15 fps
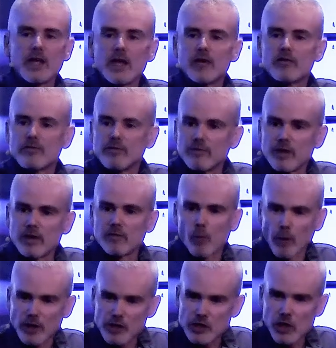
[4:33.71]
if, if
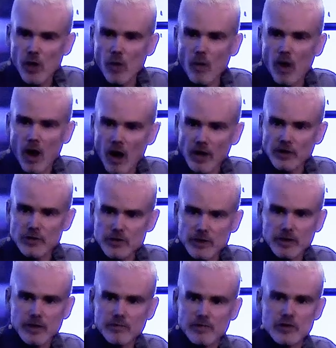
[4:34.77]
we show honor to
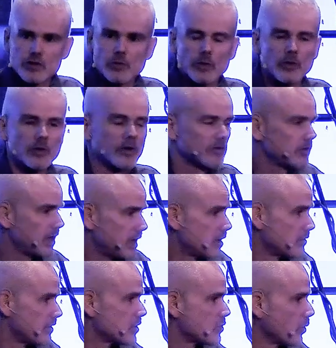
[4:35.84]
individual,
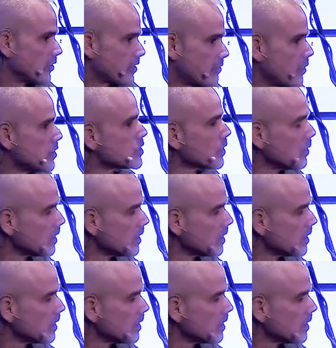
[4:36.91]
individuals, if we show